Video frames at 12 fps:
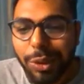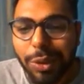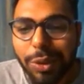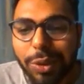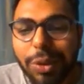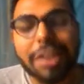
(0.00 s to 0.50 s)

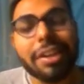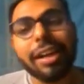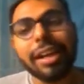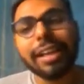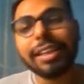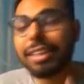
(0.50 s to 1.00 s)
so
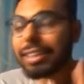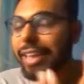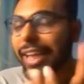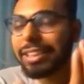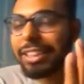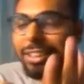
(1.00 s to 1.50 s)

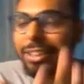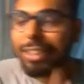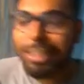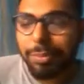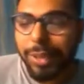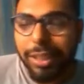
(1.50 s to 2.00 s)
it can
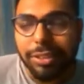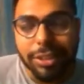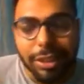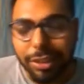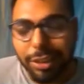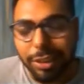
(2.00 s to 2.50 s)
easily
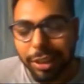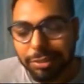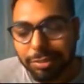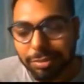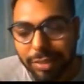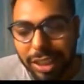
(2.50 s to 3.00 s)
depend,
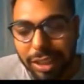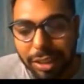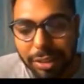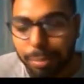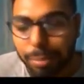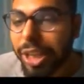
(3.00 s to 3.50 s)
like
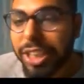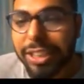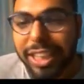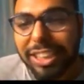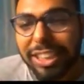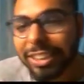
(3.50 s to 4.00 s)

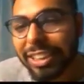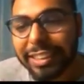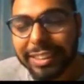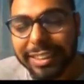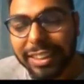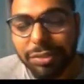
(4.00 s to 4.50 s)
Merlin can
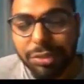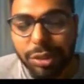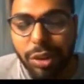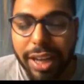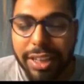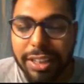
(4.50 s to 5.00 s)
easily detect
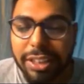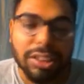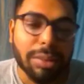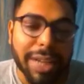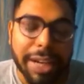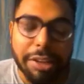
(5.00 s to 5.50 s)
if you are
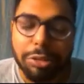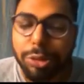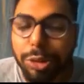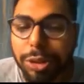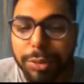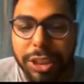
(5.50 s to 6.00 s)
in some kind
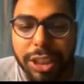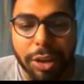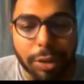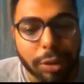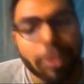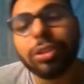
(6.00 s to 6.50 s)
of social
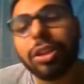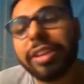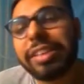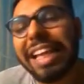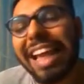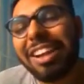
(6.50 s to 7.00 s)
media or not,
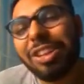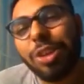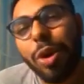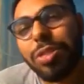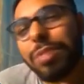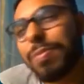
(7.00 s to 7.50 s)
and
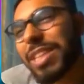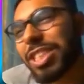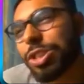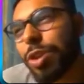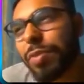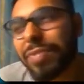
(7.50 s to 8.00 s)
on the
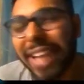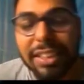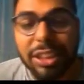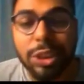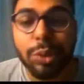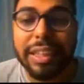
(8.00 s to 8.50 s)
basis of
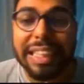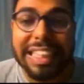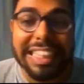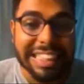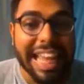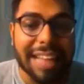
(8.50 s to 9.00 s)
that,
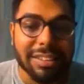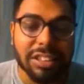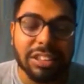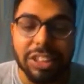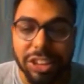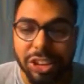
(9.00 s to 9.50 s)
it
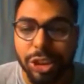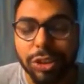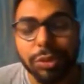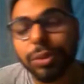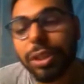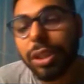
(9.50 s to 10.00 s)
can
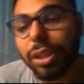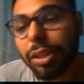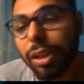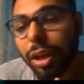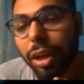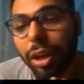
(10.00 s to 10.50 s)
suggest you
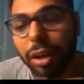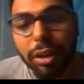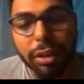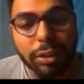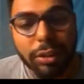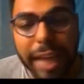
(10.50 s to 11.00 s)

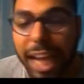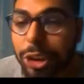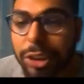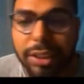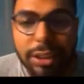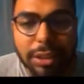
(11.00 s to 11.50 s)

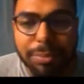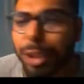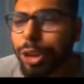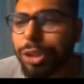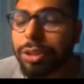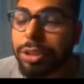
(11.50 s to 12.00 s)
hashtags
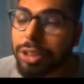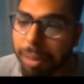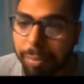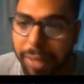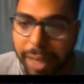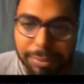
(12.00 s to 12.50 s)
mentioned
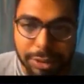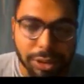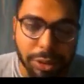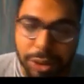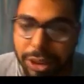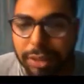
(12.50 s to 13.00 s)

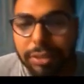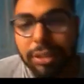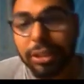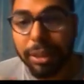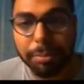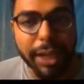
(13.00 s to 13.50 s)
sometimes. Okay,
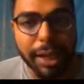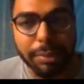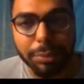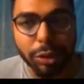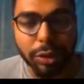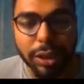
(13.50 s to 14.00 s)

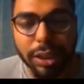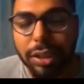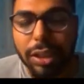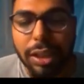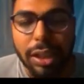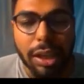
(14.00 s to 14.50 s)
sometimes
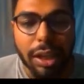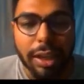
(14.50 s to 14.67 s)
only.